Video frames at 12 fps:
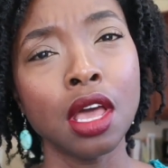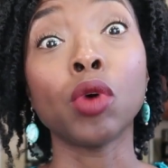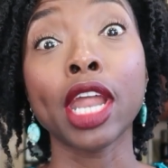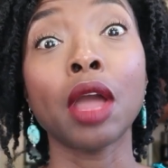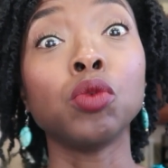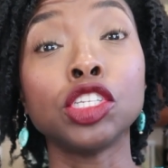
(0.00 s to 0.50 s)

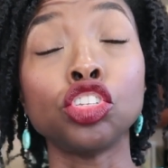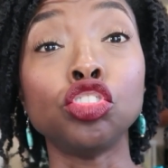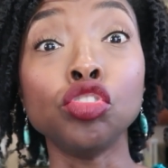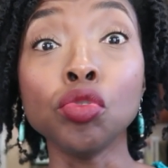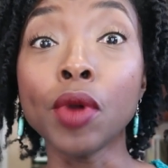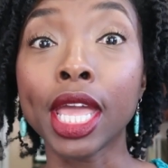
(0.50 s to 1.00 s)
what I was
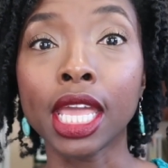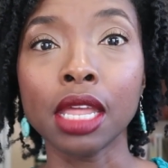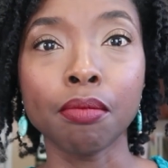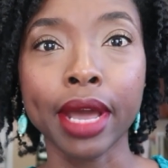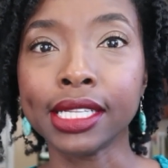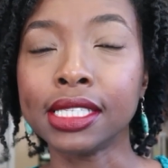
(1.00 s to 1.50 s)
doing
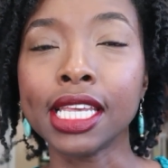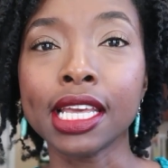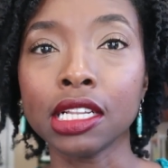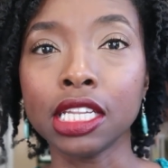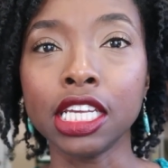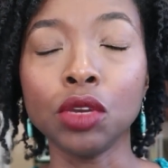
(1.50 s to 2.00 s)
in my
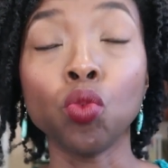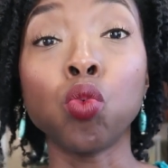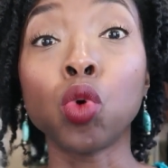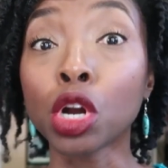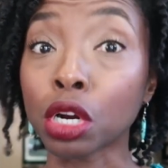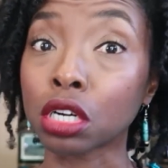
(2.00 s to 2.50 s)
daily
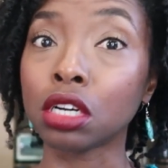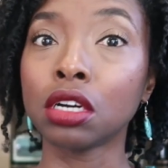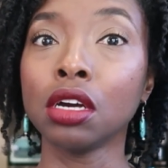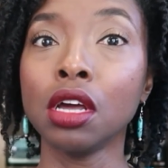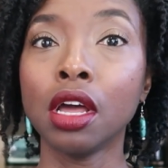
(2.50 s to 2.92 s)
work,